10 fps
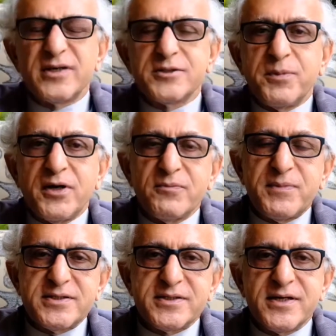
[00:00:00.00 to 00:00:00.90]
part of
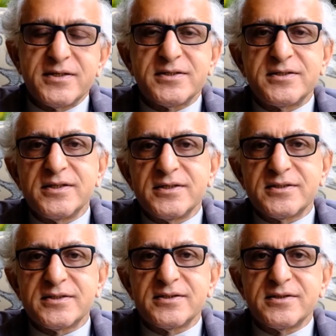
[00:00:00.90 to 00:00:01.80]
my stay at
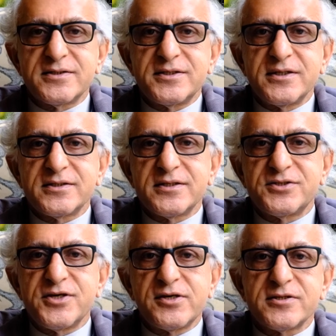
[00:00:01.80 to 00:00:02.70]
STIAS, STIAS has
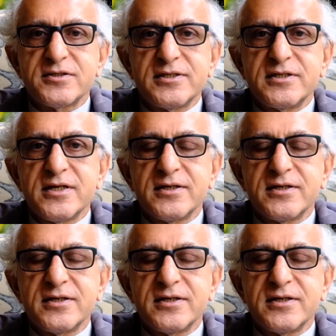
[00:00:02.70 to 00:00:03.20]
generously